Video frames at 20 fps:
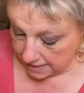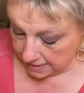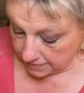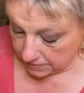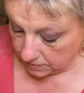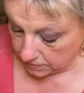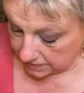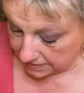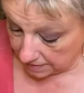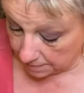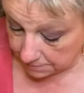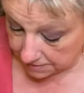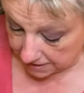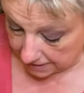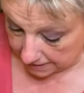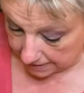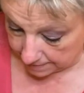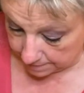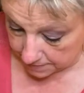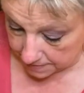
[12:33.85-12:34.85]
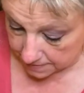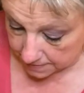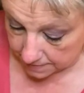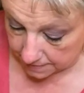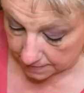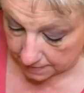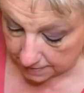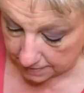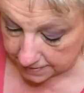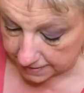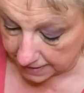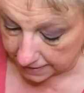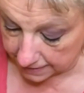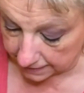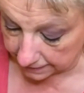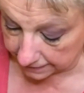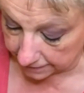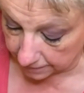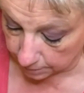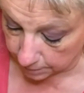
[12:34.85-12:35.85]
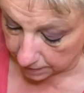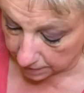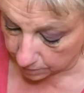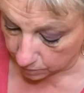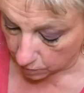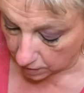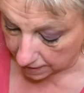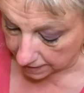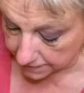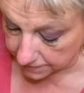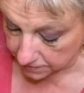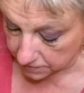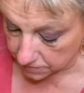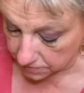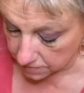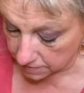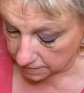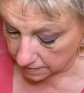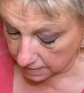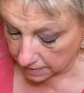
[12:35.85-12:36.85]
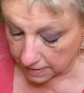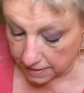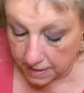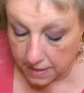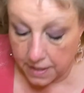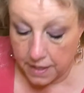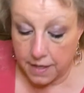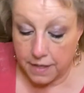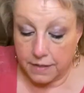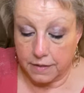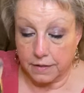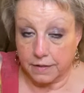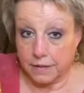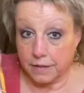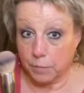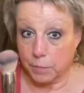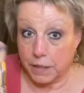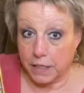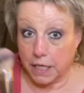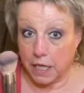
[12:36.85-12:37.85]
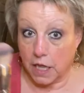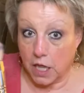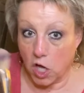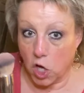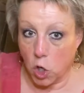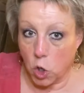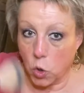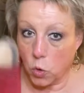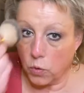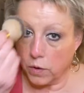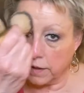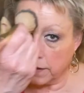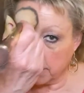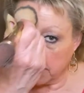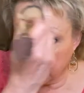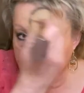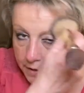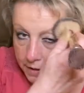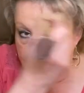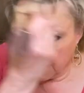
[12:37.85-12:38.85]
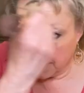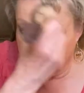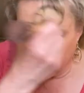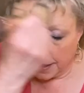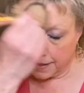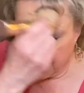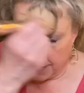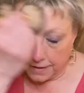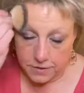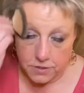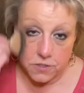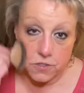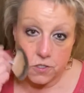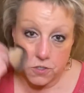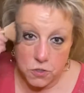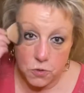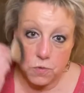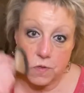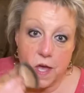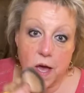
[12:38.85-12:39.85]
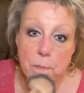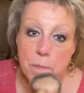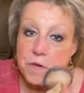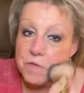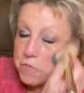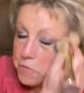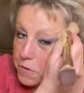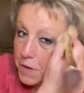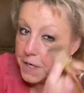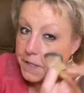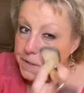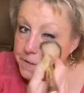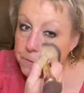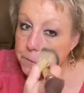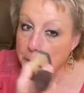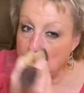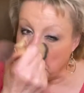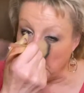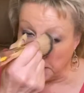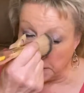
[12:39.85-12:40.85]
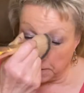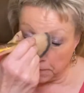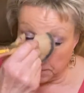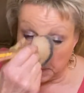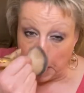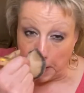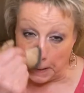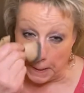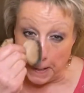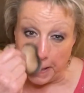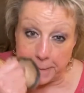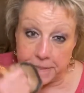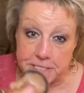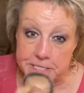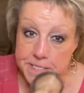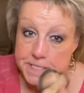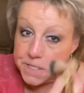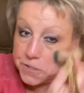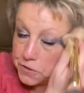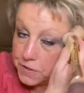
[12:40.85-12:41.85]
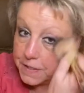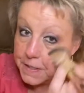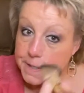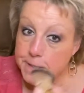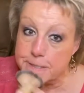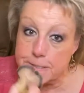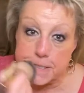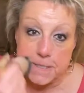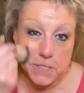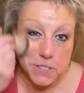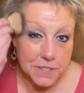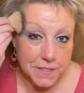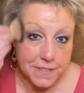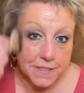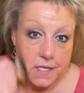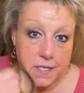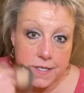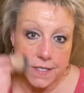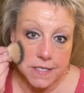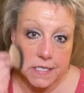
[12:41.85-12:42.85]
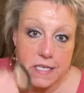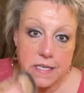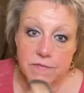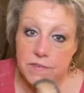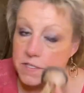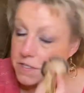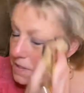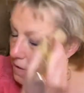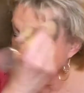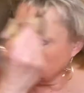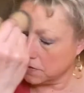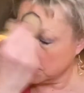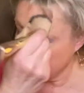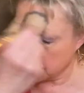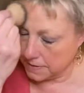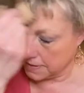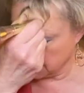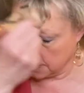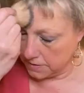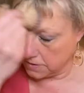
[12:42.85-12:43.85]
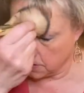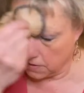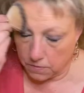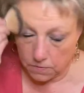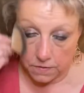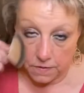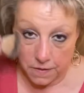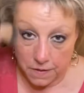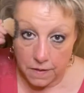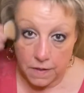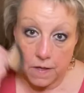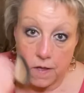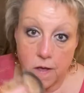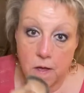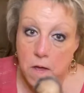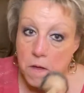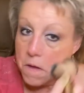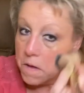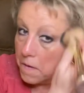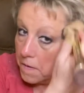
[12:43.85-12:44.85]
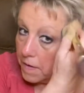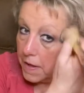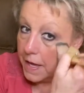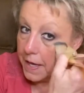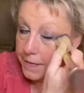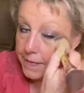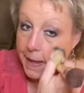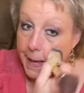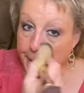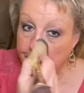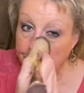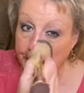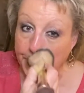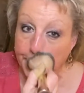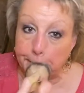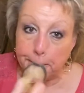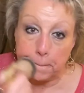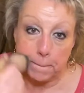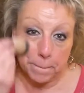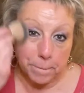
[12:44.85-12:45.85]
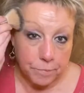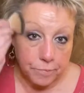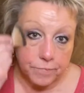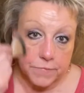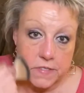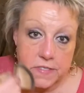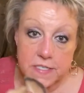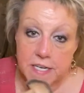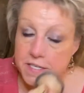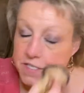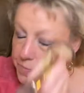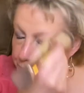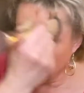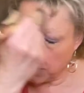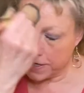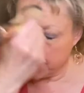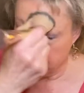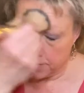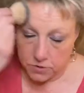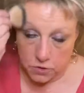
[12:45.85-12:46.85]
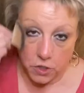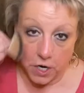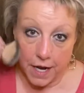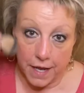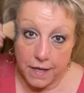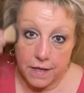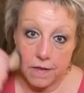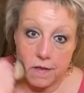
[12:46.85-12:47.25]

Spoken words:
So sometimes I take a little bit of bronzer, a little bit of glow, and I just do that before I do anything. And this is the thing I said, just kind of evens out the skin tone. And that Stay Spray is dry.